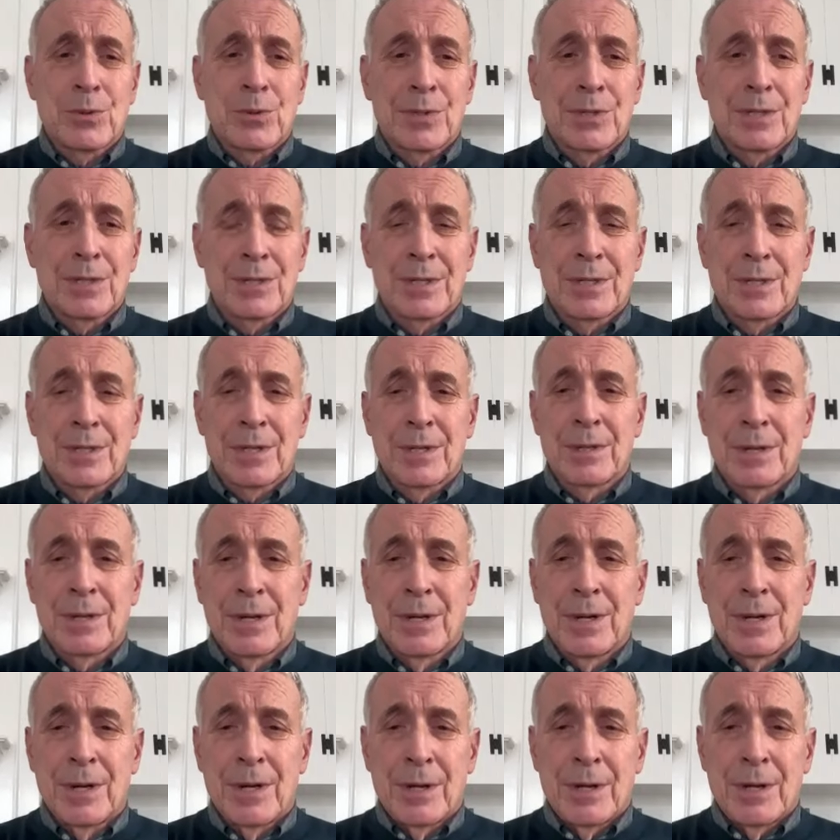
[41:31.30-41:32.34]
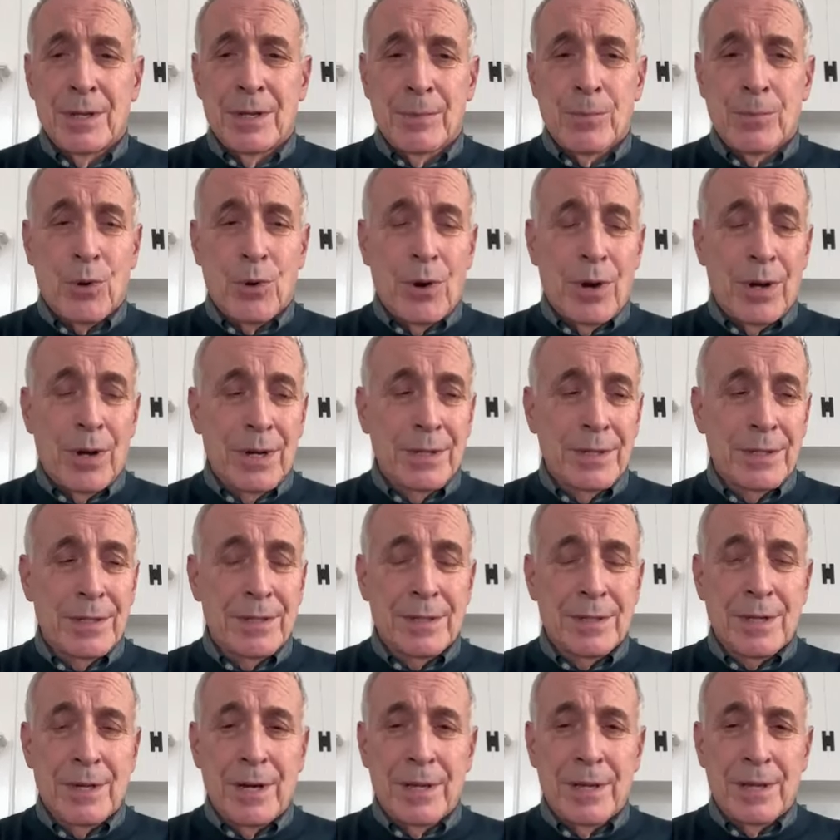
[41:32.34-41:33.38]
which is the the
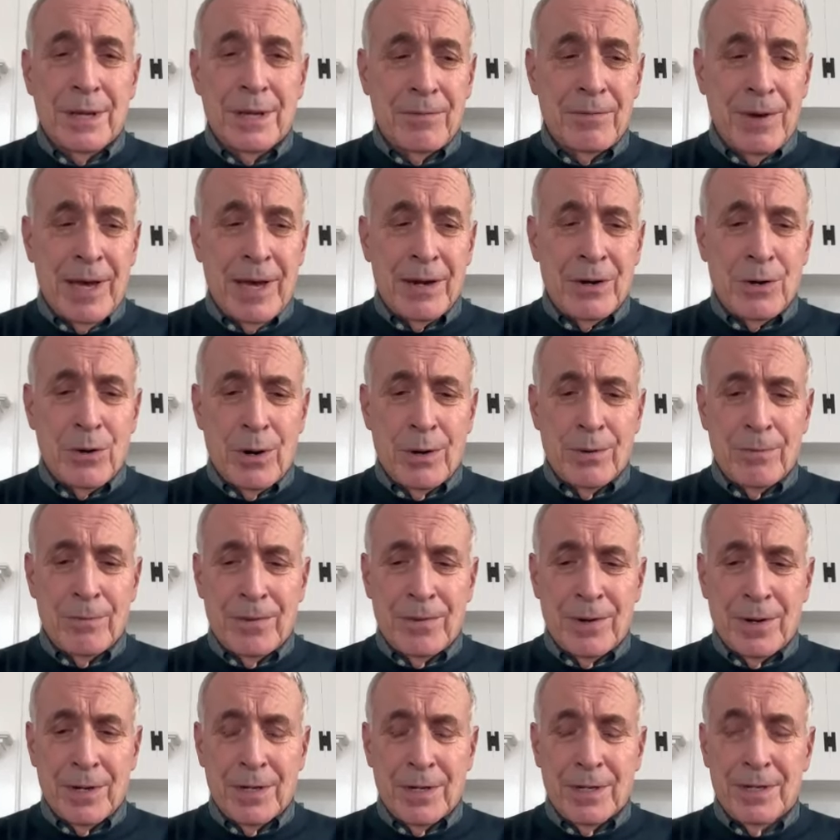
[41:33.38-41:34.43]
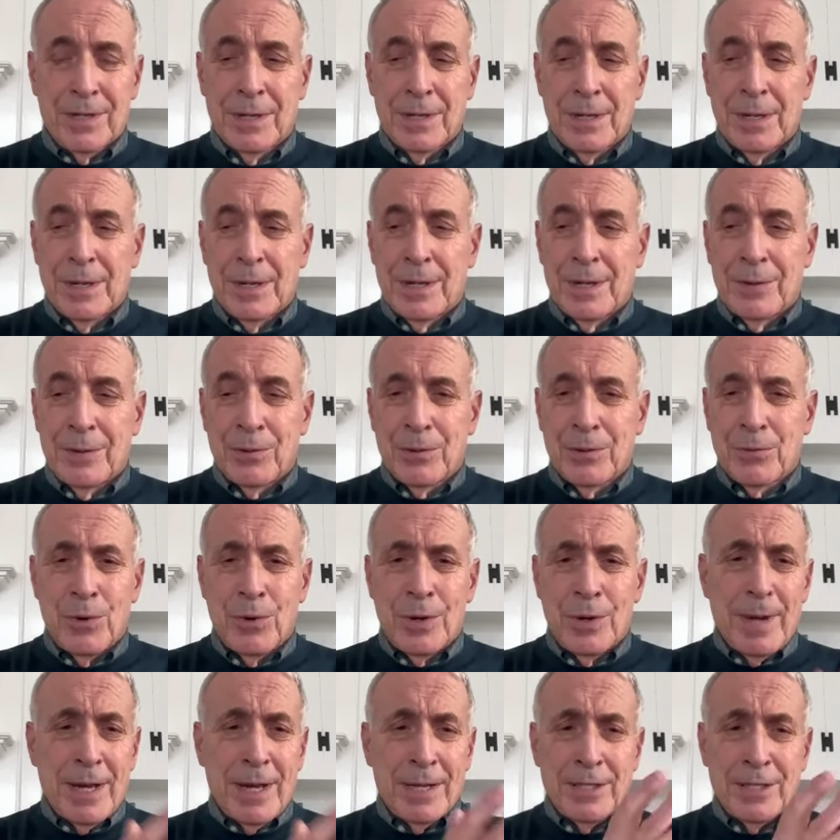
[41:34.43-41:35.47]
broadest, uh, I think, Vanguard fund,
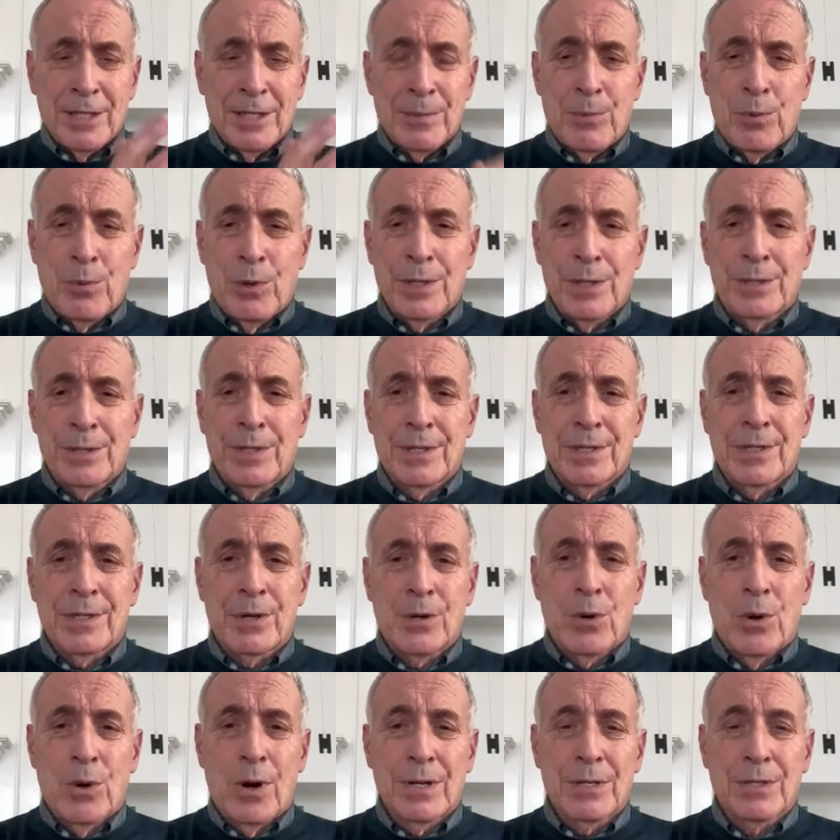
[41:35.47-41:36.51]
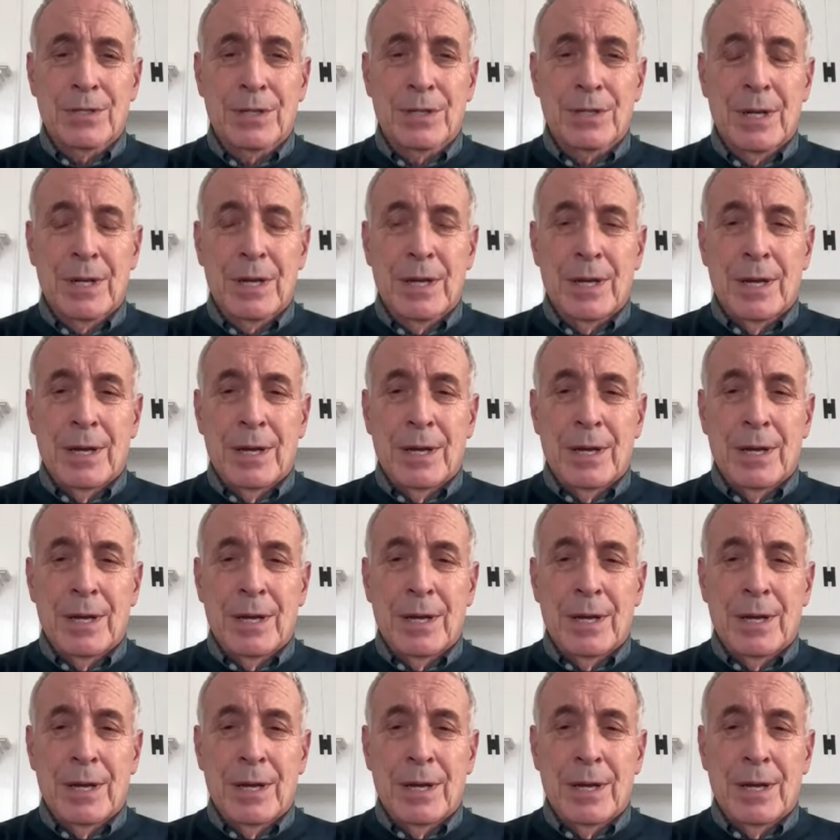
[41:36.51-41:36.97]
three basis points is the cost.